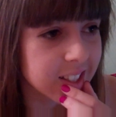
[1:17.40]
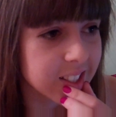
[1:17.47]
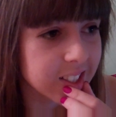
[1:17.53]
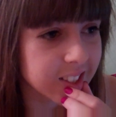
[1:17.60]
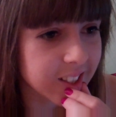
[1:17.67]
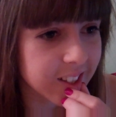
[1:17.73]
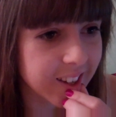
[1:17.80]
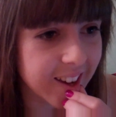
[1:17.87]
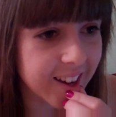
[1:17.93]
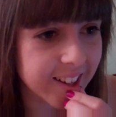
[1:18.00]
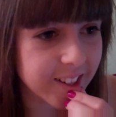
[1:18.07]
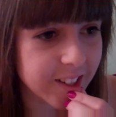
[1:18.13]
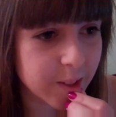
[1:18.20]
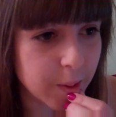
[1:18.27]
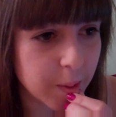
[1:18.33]
So yeah, it
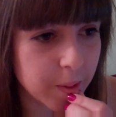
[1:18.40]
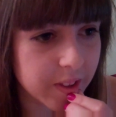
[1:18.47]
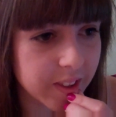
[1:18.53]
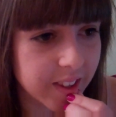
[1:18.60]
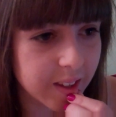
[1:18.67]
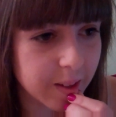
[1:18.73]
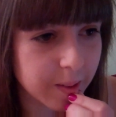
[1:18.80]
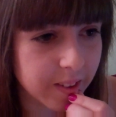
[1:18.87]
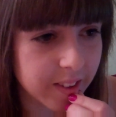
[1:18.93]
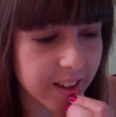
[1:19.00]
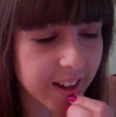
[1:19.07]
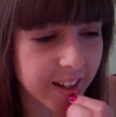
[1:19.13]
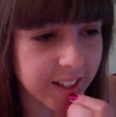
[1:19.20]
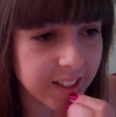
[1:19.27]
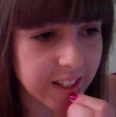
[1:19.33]
just made me think about
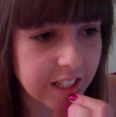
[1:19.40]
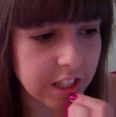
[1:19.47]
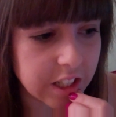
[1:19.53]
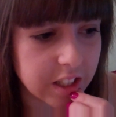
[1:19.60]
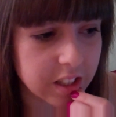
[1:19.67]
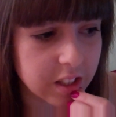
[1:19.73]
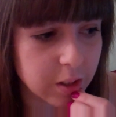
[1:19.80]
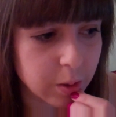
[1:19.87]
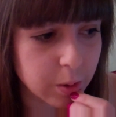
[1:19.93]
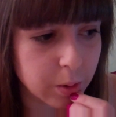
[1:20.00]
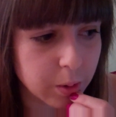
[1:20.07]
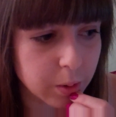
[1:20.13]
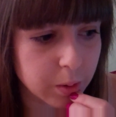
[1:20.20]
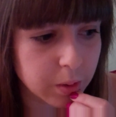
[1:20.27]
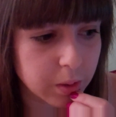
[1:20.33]
that, and I just
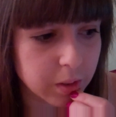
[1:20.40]
thought